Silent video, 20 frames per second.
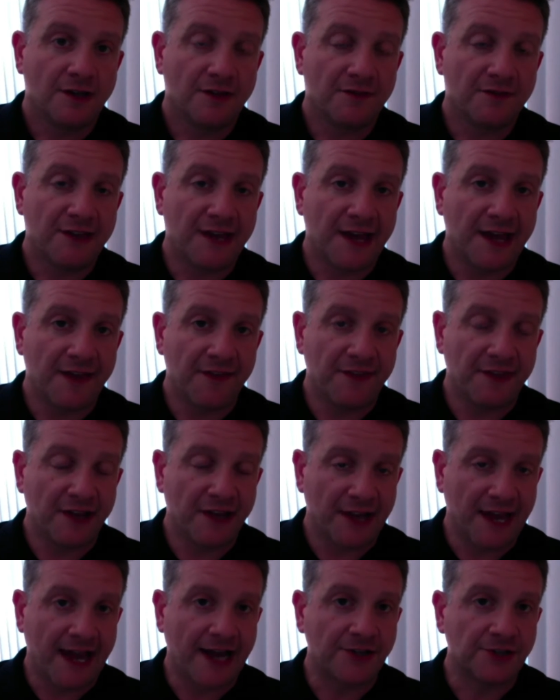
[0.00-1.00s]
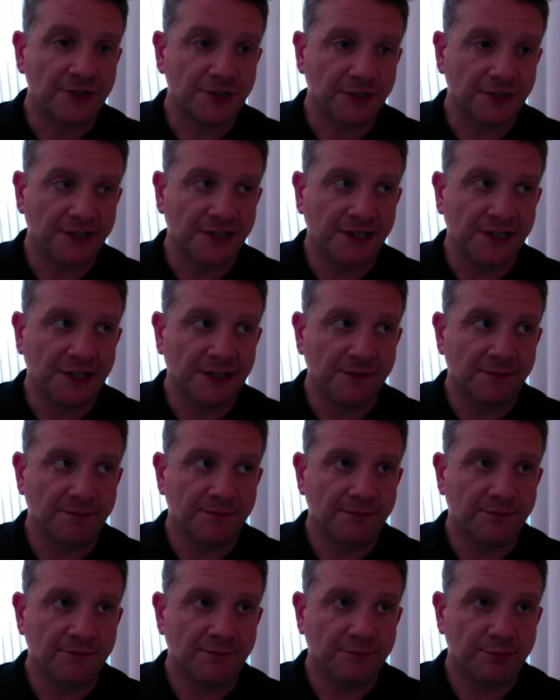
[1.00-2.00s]
that they'll actually
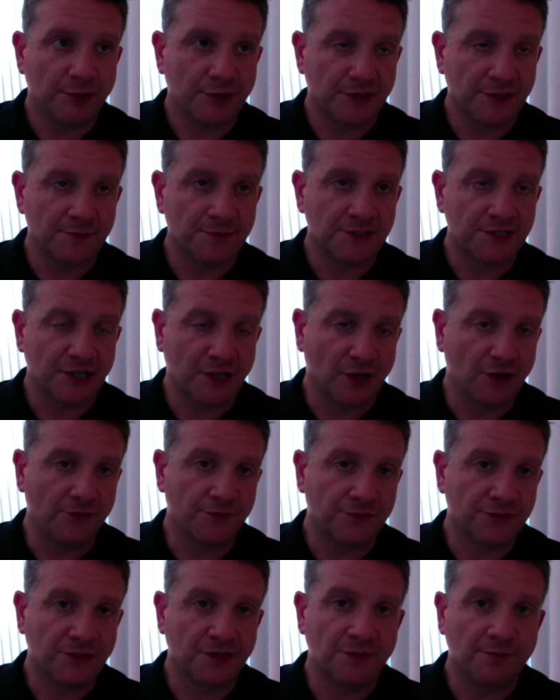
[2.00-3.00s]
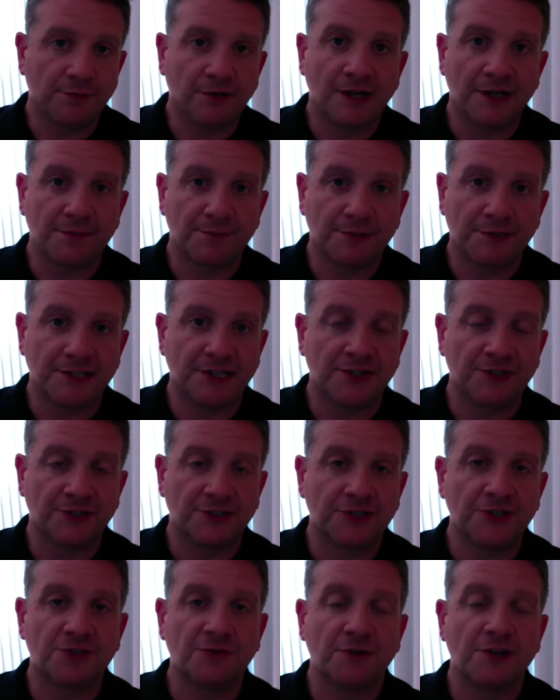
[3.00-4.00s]
put themselves in a potential
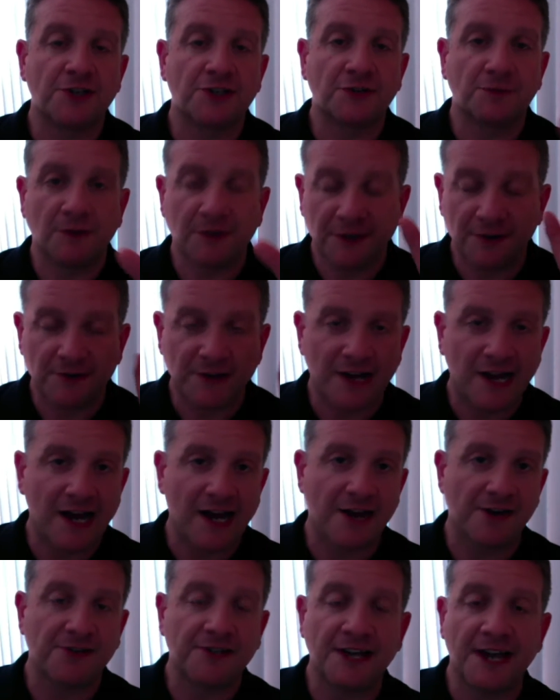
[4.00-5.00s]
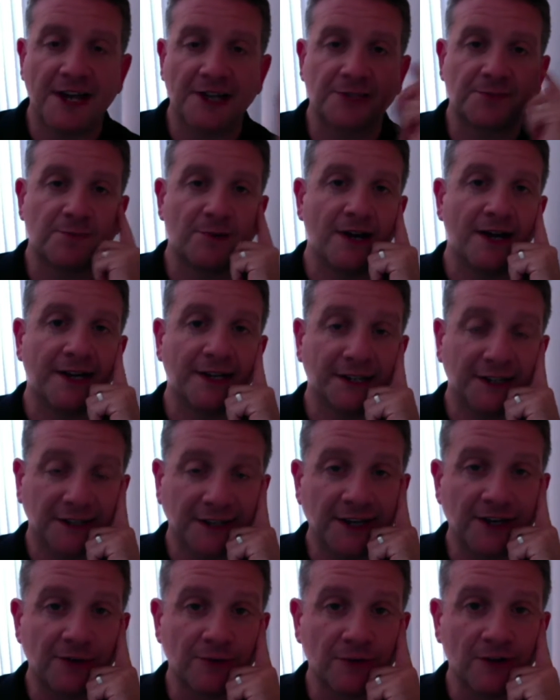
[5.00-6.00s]
situation where they're in a higher tax bracket
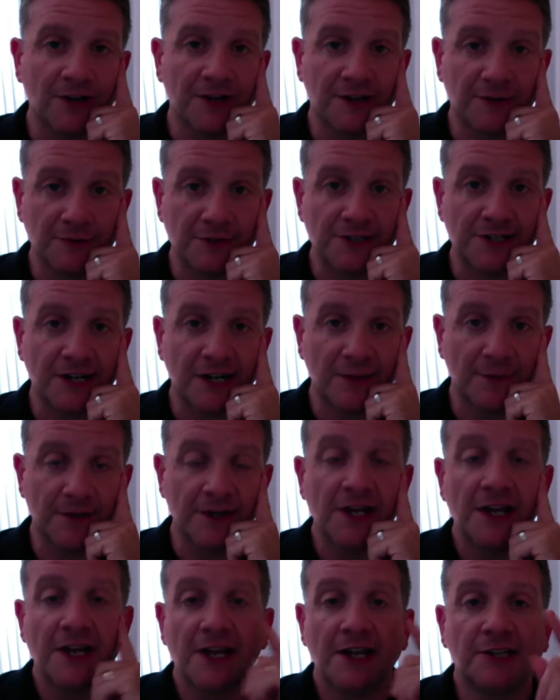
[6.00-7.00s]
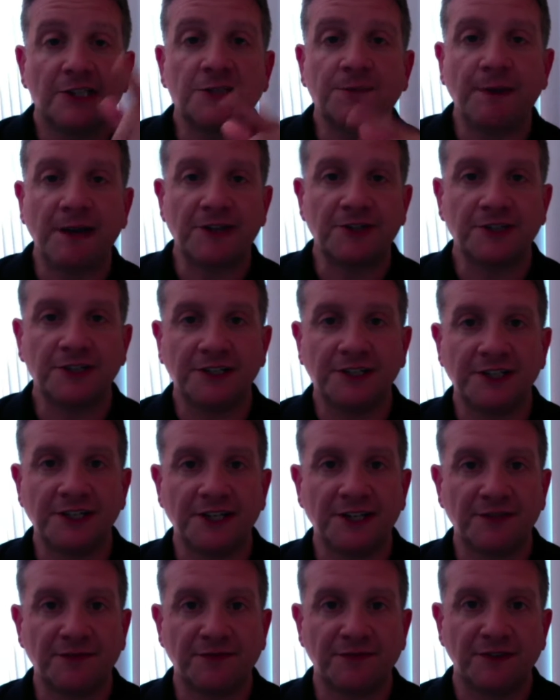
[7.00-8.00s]
later on in retirement, especially
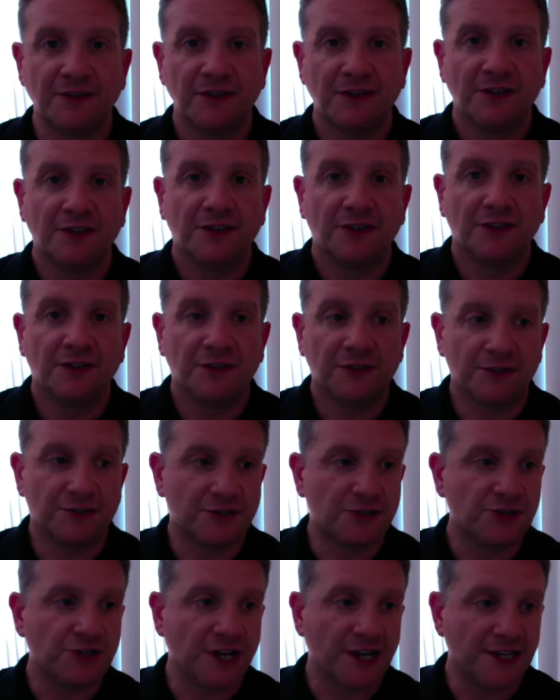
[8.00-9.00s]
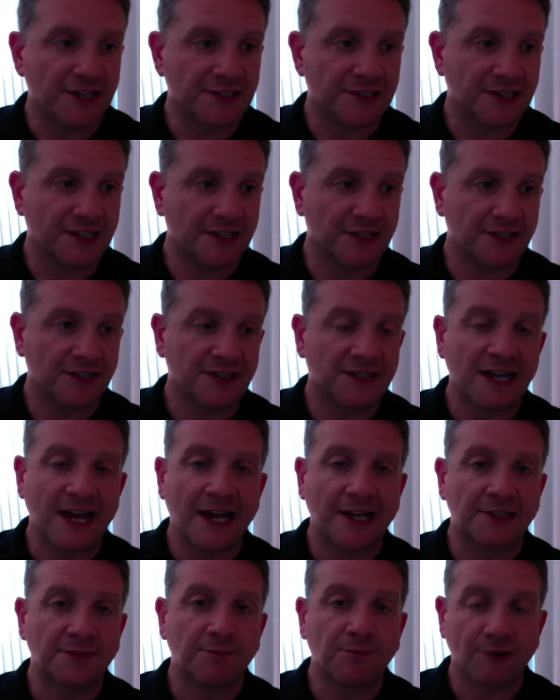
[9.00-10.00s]
if there's a chance that the
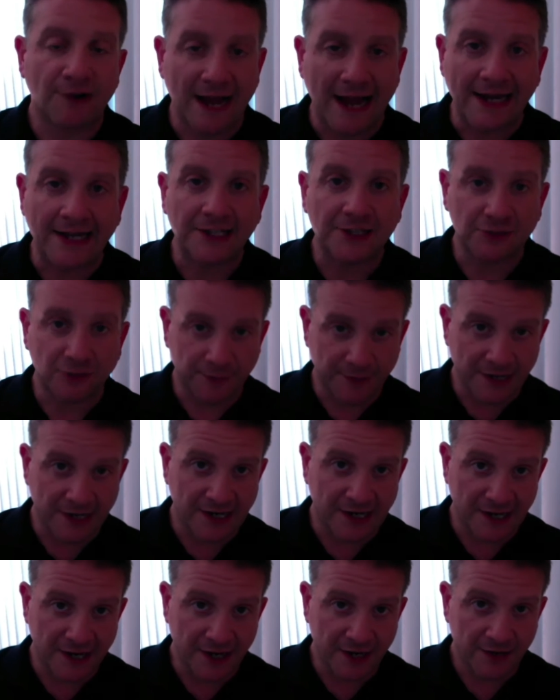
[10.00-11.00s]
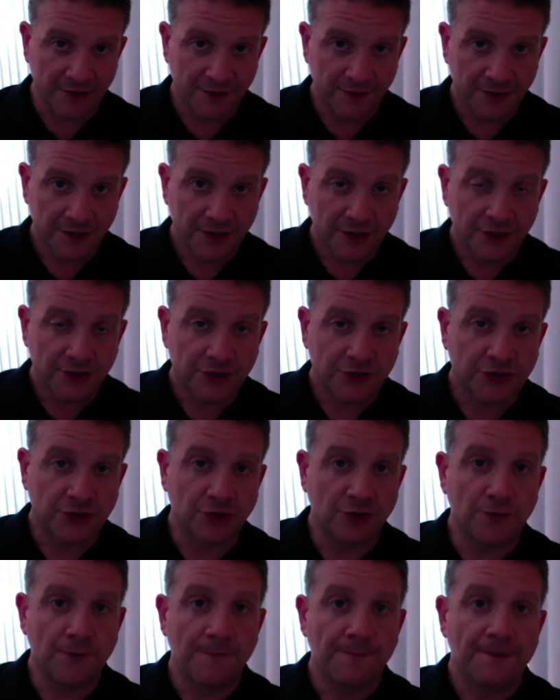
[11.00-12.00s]
tax brackets will be higher.
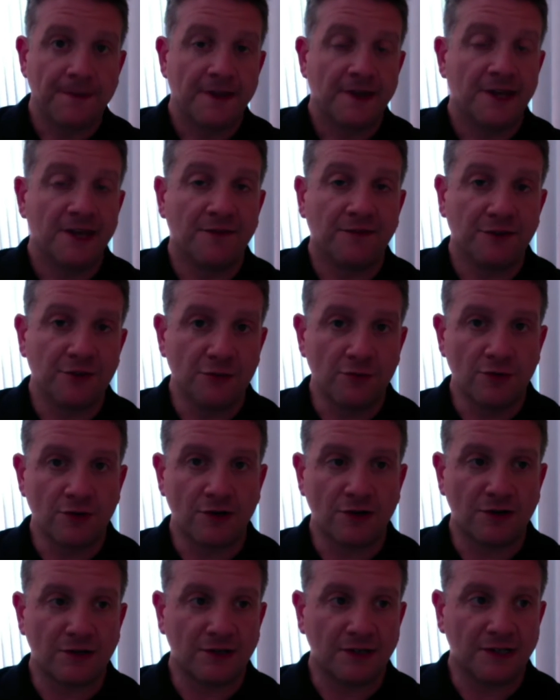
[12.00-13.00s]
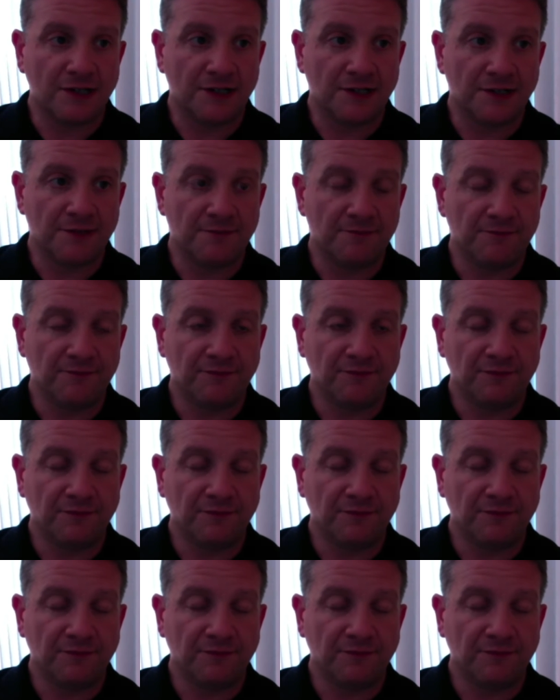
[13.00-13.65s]
So if you are, um,